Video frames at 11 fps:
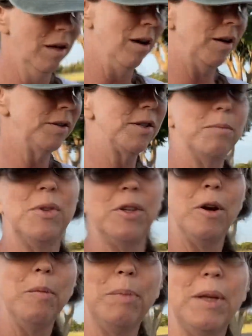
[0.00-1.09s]
on some
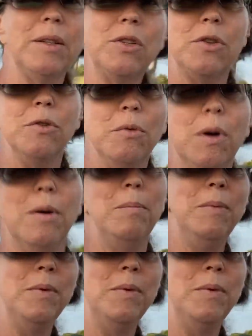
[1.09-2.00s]
therapy to